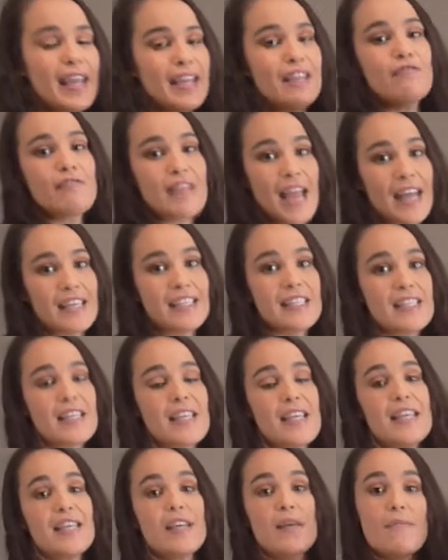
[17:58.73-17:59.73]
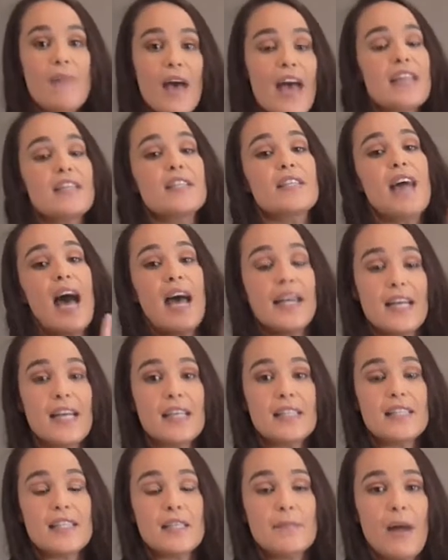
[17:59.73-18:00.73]
in reality, compared to that
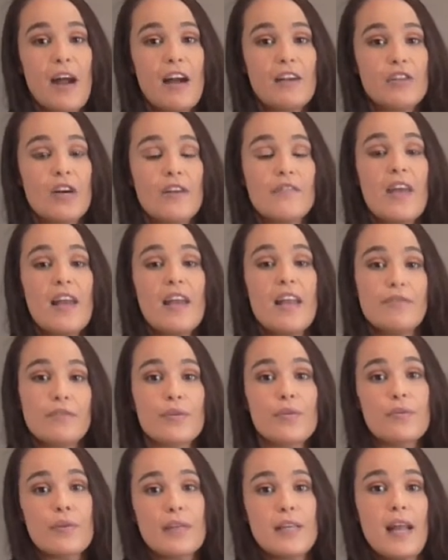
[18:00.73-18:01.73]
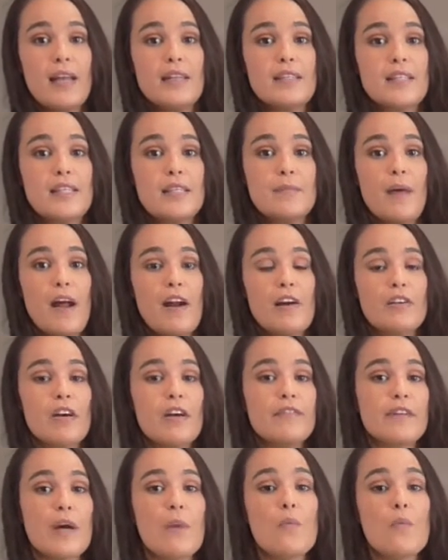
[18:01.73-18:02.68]
analysis paragraph, that level 3 analysis paragraph.